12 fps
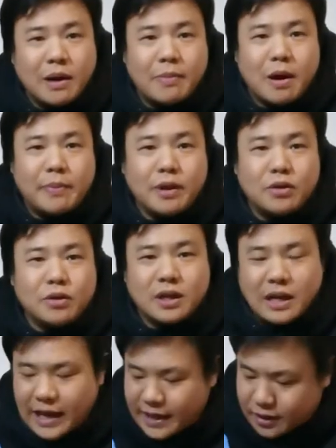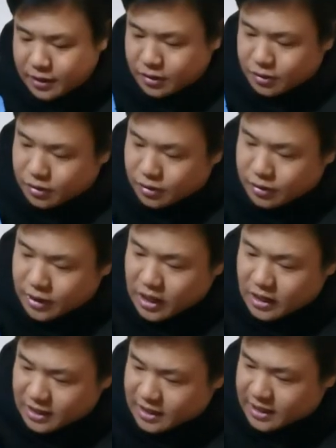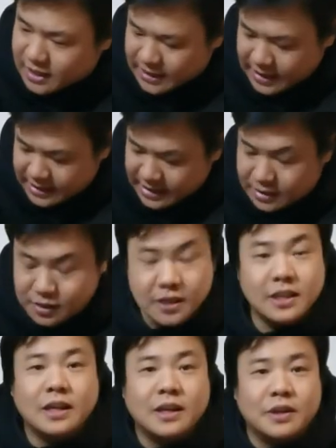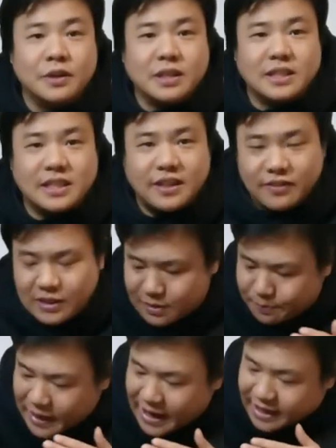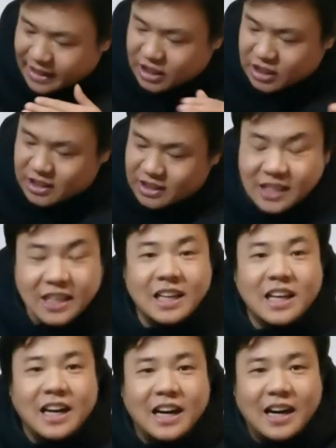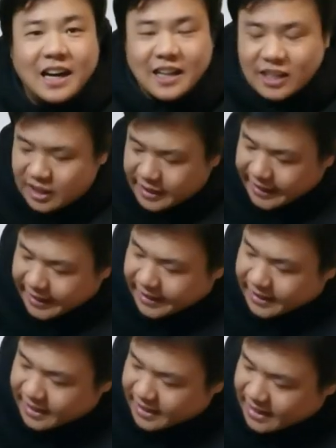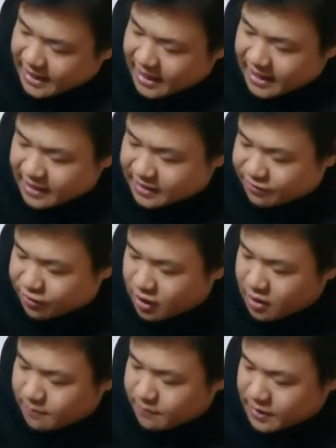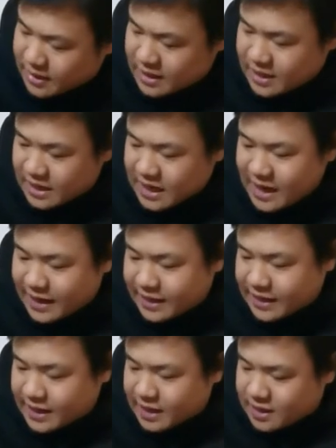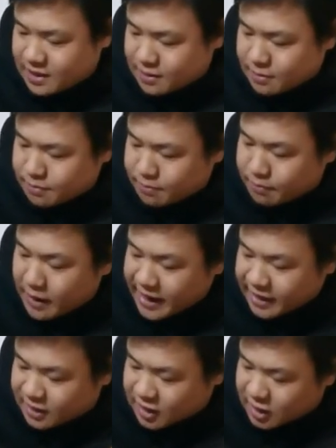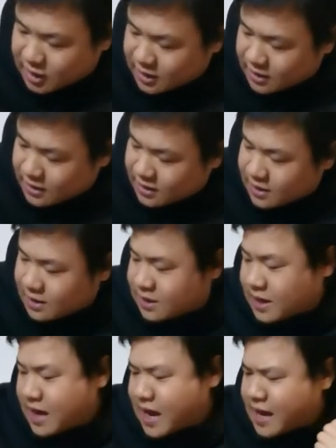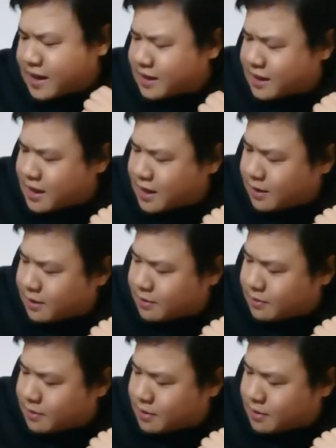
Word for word: my puppy look like it or not. I just received this package uh, today. Uh, it's from Anna Might. Anna